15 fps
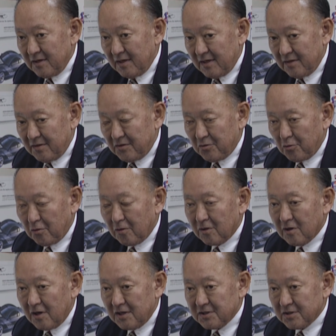The total
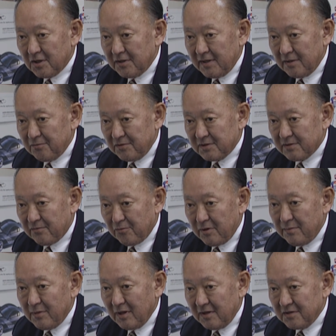cost on it was
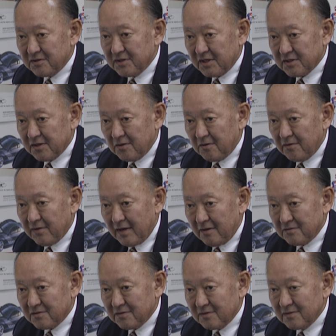
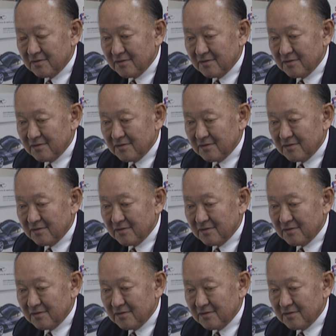$3,600,000.